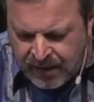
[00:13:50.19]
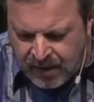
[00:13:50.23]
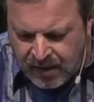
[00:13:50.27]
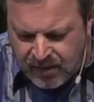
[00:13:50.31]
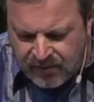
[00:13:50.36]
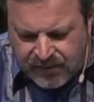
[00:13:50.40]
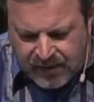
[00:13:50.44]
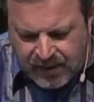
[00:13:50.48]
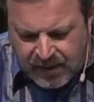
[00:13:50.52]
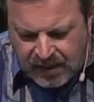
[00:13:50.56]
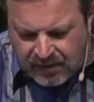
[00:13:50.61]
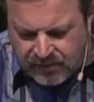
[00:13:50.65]

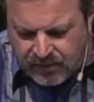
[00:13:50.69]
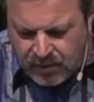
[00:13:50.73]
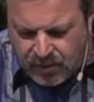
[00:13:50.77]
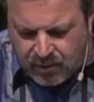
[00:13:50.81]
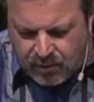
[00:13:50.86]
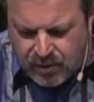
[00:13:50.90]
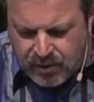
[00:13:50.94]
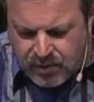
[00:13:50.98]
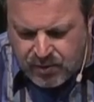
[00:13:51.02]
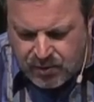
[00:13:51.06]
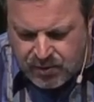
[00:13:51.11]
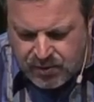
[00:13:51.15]
If they have
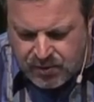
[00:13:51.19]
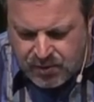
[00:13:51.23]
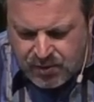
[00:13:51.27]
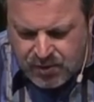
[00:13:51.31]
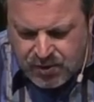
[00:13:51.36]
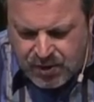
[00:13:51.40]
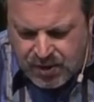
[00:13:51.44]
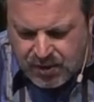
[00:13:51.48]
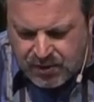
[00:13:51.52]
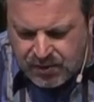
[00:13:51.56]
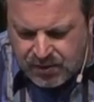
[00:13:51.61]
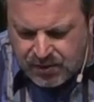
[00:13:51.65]
no interest in
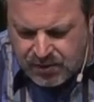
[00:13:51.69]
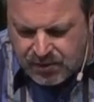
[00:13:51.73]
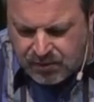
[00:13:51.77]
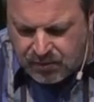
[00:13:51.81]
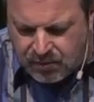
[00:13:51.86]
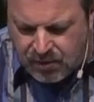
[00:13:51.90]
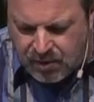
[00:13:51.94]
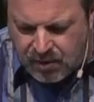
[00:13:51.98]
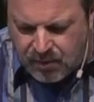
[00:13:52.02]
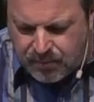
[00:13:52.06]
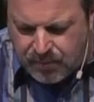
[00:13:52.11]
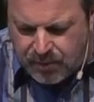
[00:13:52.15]
Jesus
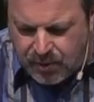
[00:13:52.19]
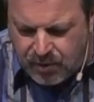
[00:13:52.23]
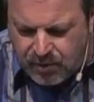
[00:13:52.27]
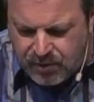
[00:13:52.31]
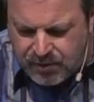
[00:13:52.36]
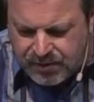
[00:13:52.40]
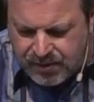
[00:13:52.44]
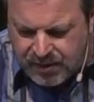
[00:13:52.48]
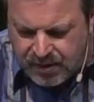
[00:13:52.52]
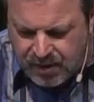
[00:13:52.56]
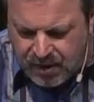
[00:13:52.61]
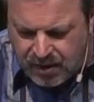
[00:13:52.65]
or are
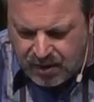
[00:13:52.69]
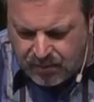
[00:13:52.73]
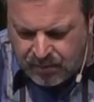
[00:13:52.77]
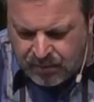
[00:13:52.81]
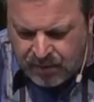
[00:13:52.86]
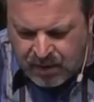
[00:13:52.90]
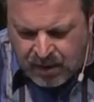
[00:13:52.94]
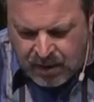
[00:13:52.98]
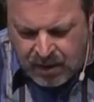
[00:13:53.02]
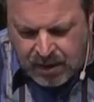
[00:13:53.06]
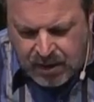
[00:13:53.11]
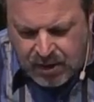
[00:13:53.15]
opposed to
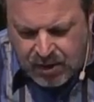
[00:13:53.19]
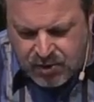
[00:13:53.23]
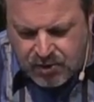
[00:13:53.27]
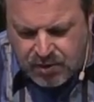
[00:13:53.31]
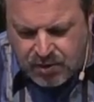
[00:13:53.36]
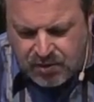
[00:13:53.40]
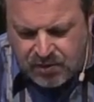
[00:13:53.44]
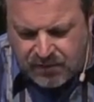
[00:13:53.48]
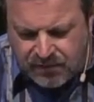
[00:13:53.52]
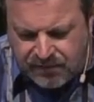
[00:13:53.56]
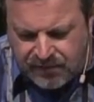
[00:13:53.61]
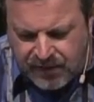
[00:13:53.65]
him, it
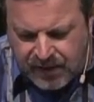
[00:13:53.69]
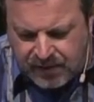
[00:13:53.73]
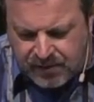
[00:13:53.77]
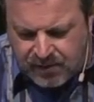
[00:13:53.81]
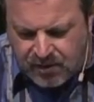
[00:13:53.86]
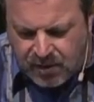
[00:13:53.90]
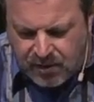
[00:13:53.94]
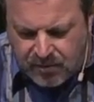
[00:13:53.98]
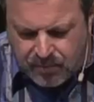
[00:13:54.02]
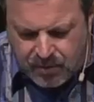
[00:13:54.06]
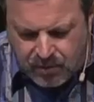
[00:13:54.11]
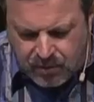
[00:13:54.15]
shouldn't affect
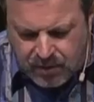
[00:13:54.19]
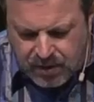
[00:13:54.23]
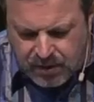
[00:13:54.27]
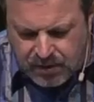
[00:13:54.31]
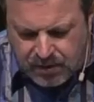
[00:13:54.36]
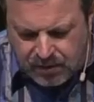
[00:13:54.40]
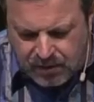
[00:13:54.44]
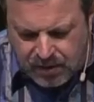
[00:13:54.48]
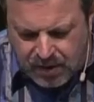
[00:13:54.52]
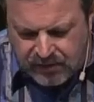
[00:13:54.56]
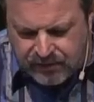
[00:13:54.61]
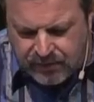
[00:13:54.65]
our ability
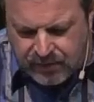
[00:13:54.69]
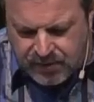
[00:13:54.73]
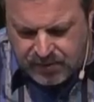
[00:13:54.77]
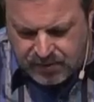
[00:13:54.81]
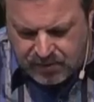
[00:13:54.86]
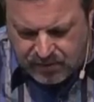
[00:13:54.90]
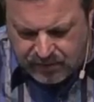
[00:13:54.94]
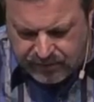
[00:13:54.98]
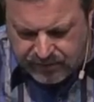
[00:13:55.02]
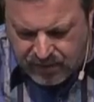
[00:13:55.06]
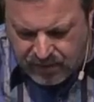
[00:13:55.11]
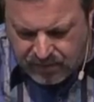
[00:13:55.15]
to love or
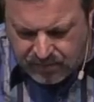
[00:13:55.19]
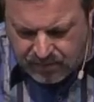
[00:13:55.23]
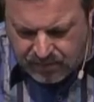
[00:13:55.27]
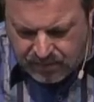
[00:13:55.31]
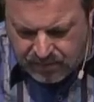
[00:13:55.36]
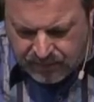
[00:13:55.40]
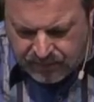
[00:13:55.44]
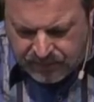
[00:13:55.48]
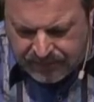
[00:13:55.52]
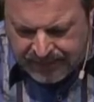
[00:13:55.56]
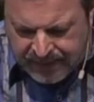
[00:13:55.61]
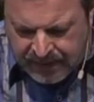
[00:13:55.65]
serve them.
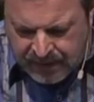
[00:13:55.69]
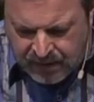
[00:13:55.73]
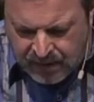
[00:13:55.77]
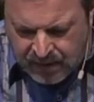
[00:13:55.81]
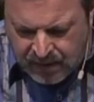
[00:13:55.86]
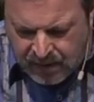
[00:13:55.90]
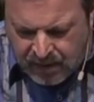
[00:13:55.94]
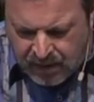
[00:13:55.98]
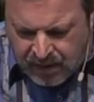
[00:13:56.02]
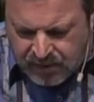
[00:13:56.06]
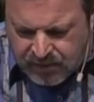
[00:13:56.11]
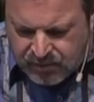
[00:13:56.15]

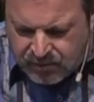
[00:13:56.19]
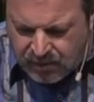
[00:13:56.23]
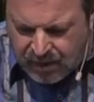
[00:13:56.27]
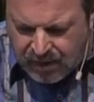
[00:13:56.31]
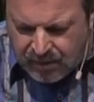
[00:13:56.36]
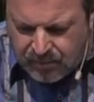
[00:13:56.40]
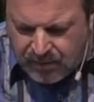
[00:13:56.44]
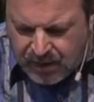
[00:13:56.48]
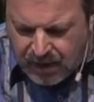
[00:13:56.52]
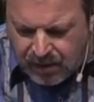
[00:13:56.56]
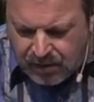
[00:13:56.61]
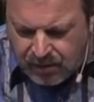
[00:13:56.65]
So
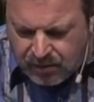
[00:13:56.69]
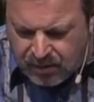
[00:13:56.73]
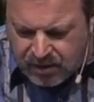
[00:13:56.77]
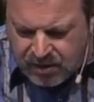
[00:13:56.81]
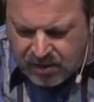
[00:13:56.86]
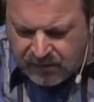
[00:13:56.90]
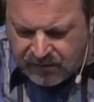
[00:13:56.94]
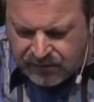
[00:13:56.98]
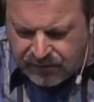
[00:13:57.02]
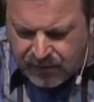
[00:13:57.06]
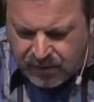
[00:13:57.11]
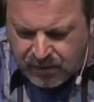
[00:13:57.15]
I'm not
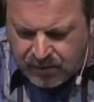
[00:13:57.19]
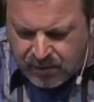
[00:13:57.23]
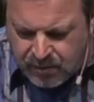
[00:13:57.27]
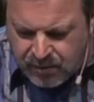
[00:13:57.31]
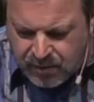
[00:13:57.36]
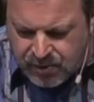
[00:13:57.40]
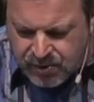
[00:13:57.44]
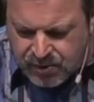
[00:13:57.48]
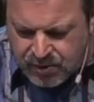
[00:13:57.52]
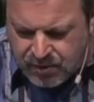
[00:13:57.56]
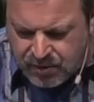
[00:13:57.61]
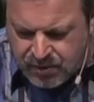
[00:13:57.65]
looking for
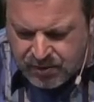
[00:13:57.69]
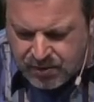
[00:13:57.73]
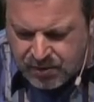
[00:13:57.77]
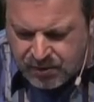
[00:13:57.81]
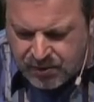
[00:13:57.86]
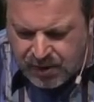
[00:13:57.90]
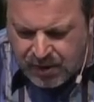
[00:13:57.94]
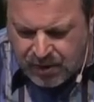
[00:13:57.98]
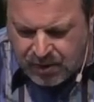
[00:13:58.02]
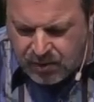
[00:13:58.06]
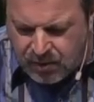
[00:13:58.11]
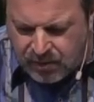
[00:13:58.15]
Christians to
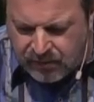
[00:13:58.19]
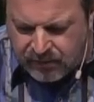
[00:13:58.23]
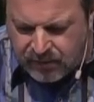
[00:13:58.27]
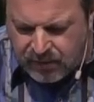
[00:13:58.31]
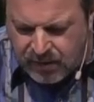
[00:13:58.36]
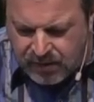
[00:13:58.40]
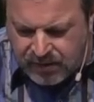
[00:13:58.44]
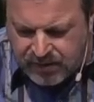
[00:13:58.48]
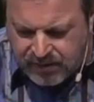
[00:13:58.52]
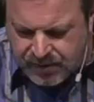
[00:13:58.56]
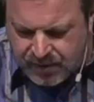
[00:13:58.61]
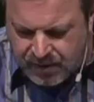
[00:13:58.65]
take over
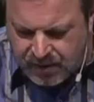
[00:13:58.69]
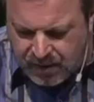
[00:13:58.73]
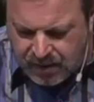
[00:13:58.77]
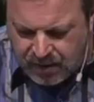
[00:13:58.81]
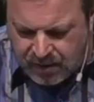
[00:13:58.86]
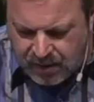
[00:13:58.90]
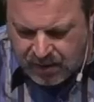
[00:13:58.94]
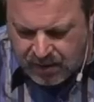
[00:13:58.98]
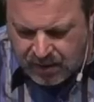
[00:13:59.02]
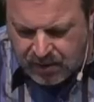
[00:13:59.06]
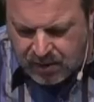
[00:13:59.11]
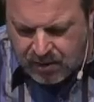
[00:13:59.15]
our
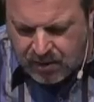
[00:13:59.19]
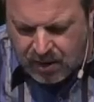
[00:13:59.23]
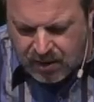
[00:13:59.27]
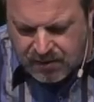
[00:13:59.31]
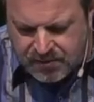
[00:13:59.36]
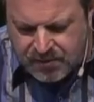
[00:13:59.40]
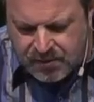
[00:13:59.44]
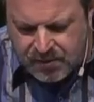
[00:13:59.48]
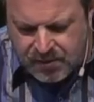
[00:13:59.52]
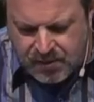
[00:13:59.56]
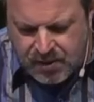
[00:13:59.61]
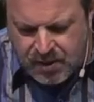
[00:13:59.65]
city.
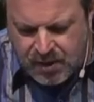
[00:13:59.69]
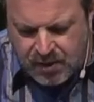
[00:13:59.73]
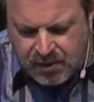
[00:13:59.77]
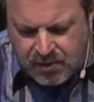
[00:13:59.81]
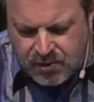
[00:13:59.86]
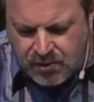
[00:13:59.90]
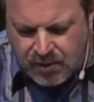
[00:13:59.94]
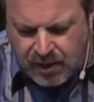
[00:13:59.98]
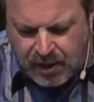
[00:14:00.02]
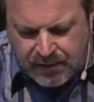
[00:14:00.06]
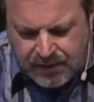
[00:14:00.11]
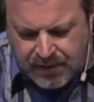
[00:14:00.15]
Constantine
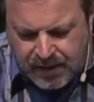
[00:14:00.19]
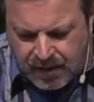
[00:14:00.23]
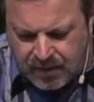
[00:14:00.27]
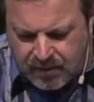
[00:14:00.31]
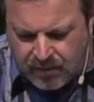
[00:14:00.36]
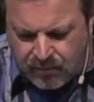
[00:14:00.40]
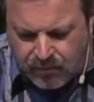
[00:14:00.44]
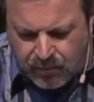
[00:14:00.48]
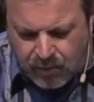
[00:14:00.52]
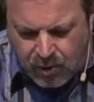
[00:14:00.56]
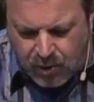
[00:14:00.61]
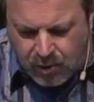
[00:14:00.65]
tried that
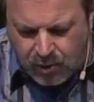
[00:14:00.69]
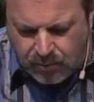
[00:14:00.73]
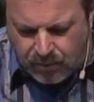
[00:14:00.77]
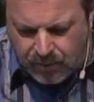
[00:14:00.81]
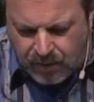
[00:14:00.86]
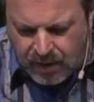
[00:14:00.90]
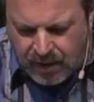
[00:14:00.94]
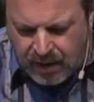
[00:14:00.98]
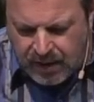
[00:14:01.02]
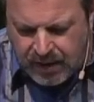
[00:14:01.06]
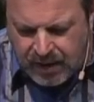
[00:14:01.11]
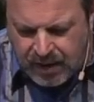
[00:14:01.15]
in Rome,
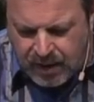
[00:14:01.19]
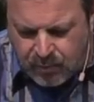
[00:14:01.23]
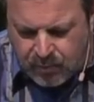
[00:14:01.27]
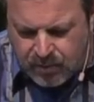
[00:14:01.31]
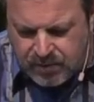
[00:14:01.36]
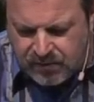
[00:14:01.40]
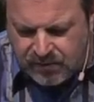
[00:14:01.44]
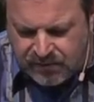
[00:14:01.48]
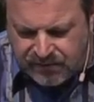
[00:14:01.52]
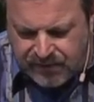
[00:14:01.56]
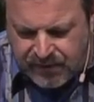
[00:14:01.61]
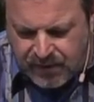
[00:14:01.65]
and it
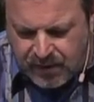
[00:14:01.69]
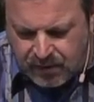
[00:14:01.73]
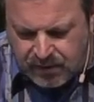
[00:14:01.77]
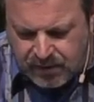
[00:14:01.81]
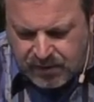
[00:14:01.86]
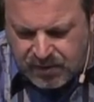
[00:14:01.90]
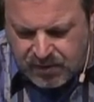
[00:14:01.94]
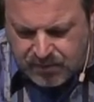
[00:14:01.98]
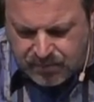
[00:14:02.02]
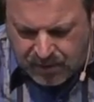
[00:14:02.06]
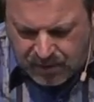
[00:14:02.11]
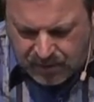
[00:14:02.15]
was a failed
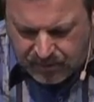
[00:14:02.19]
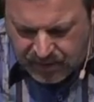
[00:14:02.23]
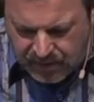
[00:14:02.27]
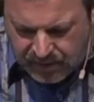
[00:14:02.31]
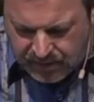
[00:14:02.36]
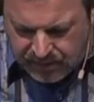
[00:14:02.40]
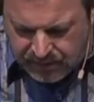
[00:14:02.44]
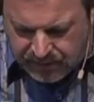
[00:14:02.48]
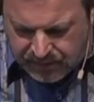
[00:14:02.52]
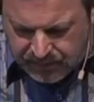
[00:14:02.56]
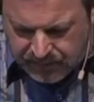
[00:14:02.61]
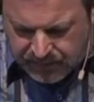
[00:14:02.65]

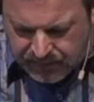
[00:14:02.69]
experiment.